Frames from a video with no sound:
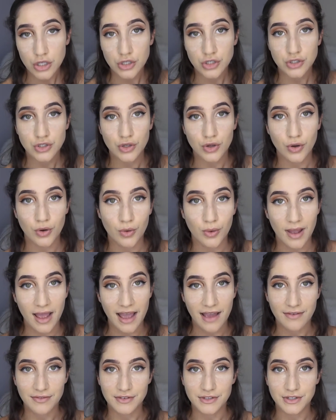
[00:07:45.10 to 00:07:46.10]
So
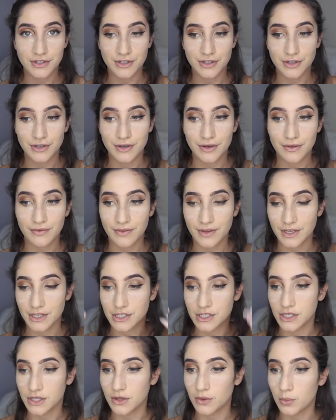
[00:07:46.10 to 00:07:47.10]
after finishing
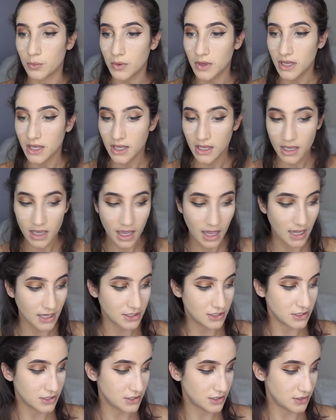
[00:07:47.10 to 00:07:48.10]
the wing, I
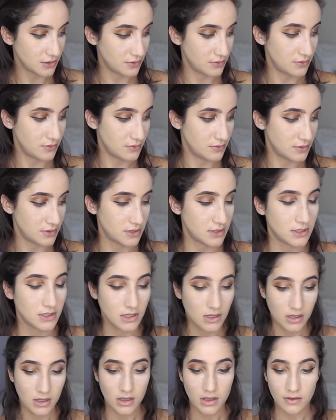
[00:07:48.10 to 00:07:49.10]
just used,
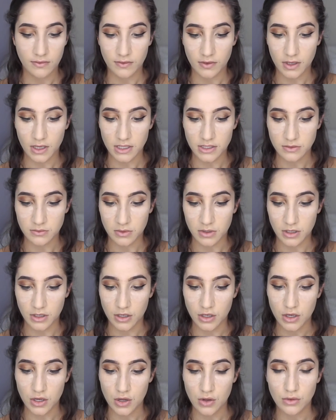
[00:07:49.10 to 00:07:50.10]
if you guys want to
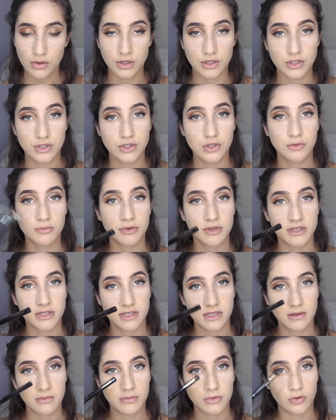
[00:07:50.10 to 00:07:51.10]
know, the
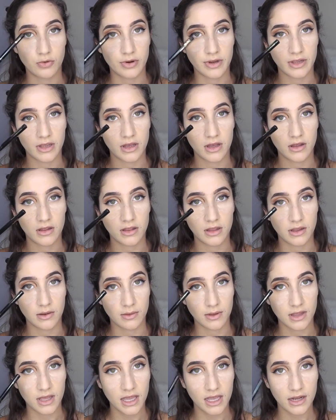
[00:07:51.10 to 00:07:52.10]
SuperSlim L'Oreal liquid
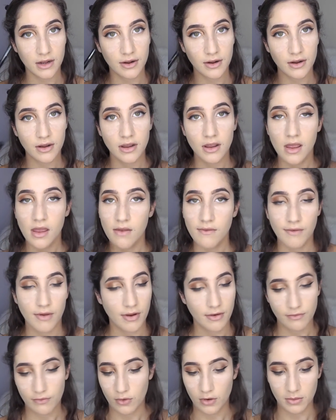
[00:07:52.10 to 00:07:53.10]
liner. Very
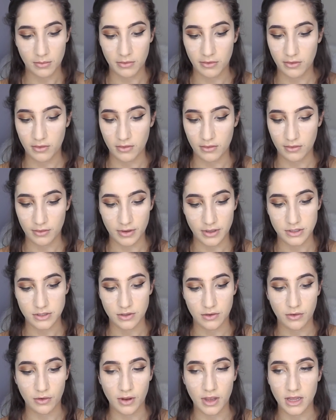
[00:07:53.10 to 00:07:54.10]
affordable. It's a
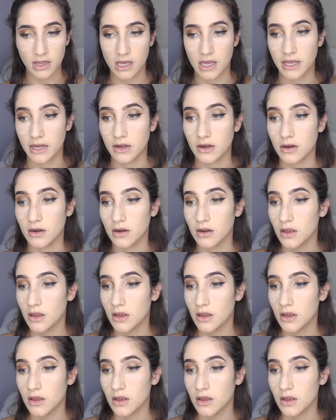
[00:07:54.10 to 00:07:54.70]
great liner.